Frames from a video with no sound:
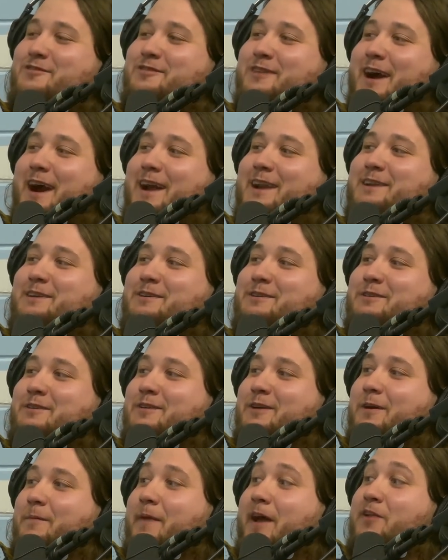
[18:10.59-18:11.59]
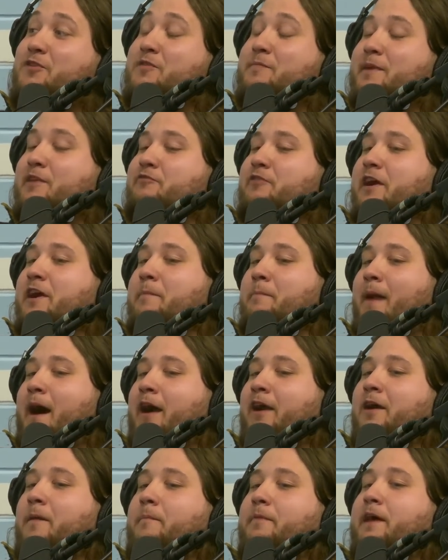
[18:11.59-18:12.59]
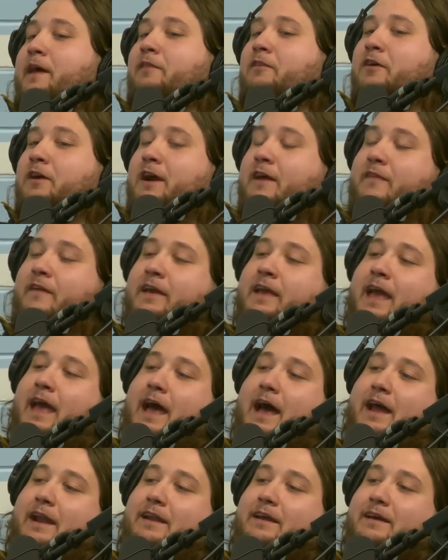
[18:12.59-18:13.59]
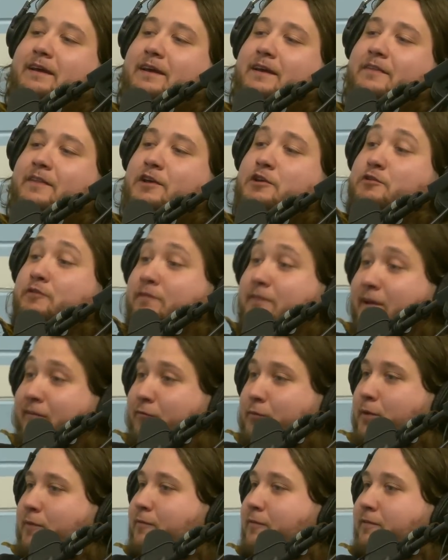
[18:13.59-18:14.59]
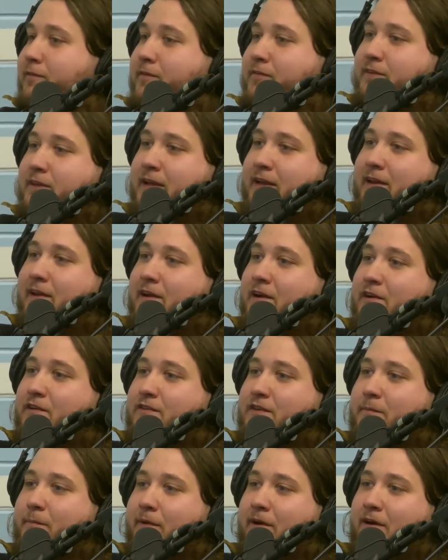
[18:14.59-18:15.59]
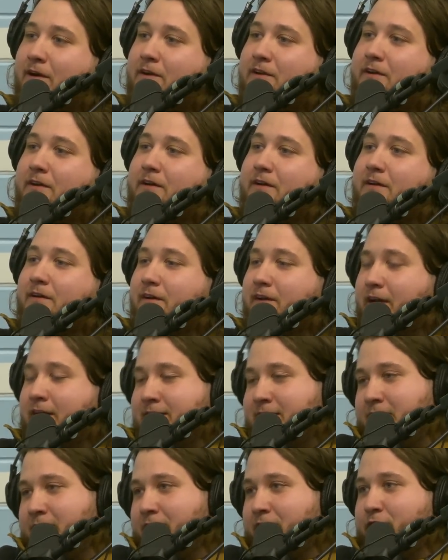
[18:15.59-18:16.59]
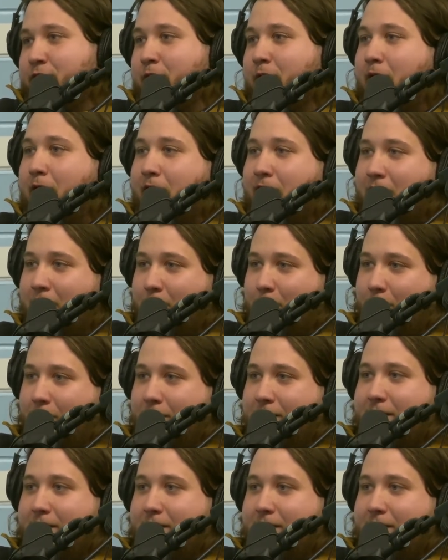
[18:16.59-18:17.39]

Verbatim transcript: trying to imagine me trying to mock up that look on the cat that you've lived with for 15 years compared to a deer you got. Oh my god,